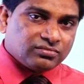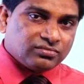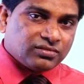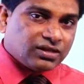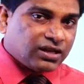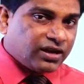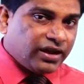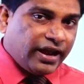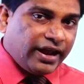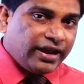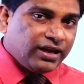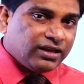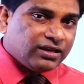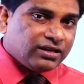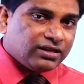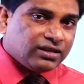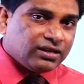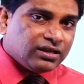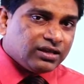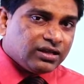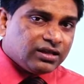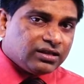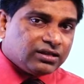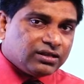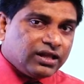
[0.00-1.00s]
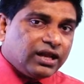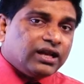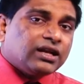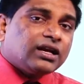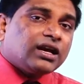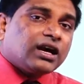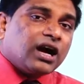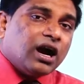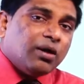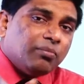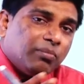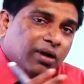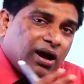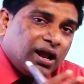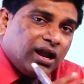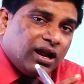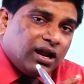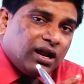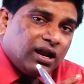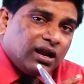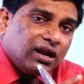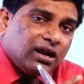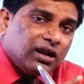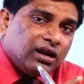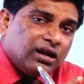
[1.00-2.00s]
Right? Then
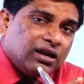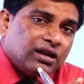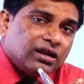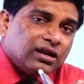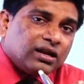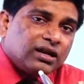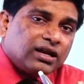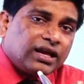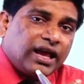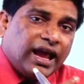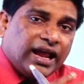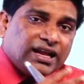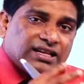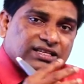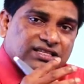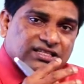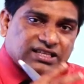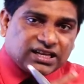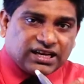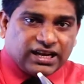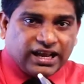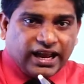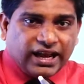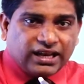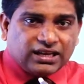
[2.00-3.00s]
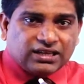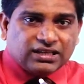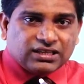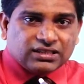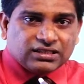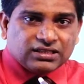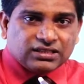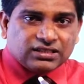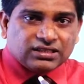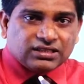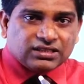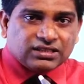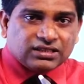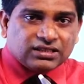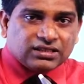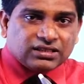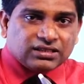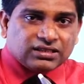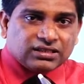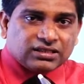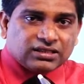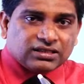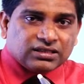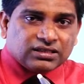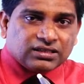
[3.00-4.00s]
Kamal can select
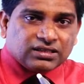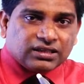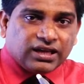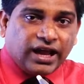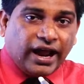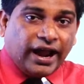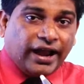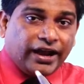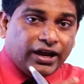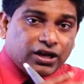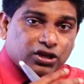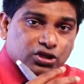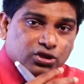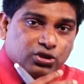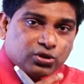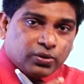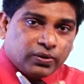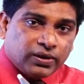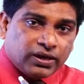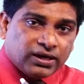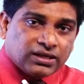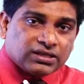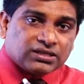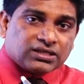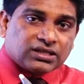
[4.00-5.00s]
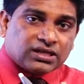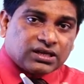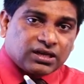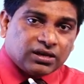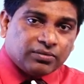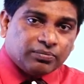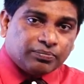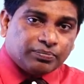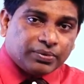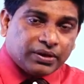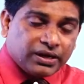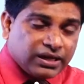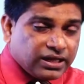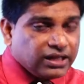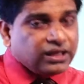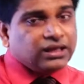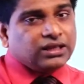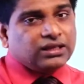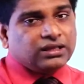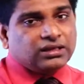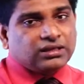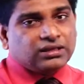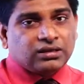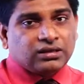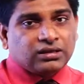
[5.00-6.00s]
an insurance company.
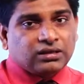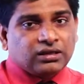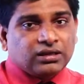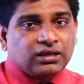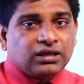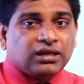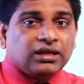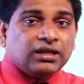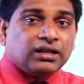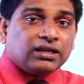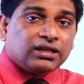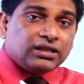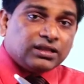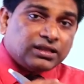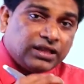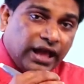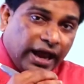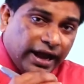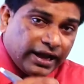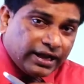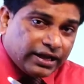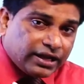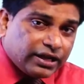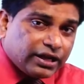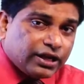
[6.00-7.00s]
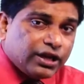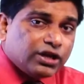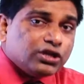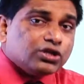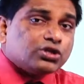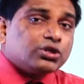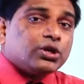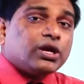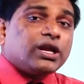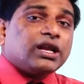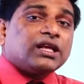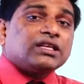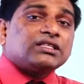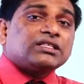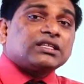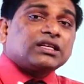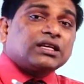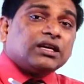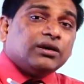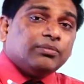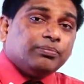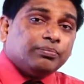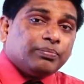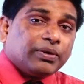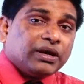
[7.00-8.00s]
That insurance
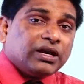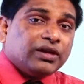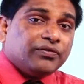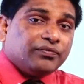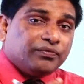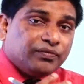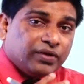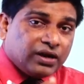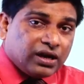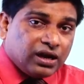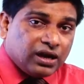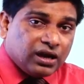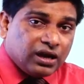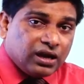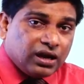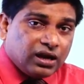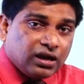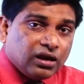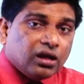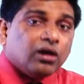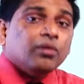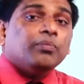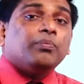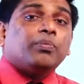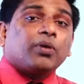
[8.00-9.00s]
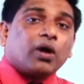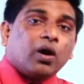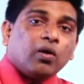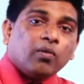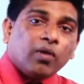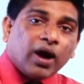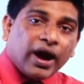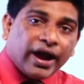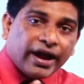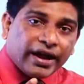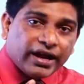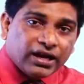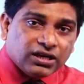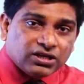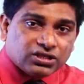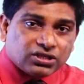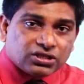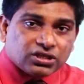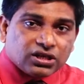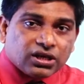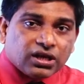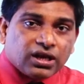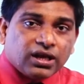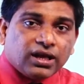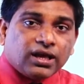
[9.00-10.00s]
company will provide
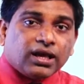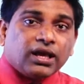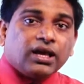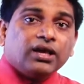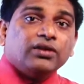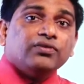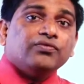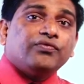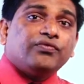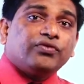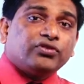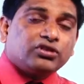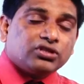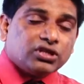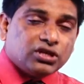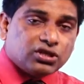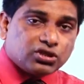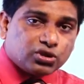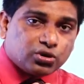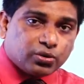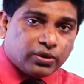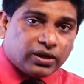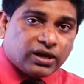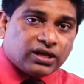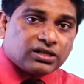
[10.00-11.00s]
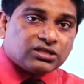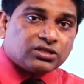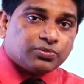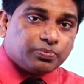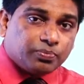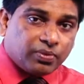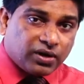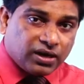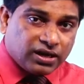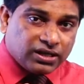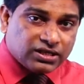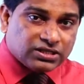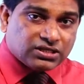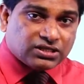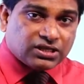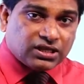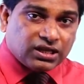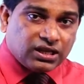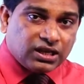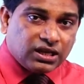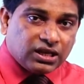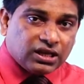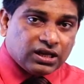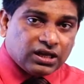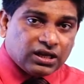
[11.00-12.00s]
insurance
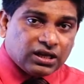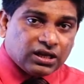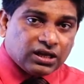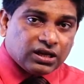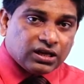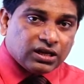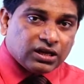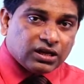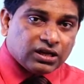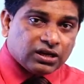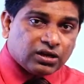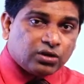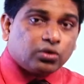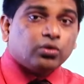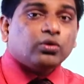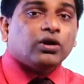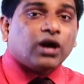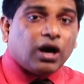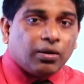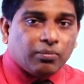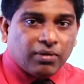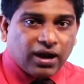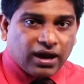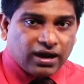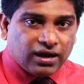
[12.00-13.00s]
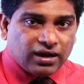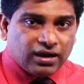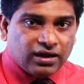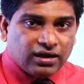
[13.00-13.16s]
policy to Kamal.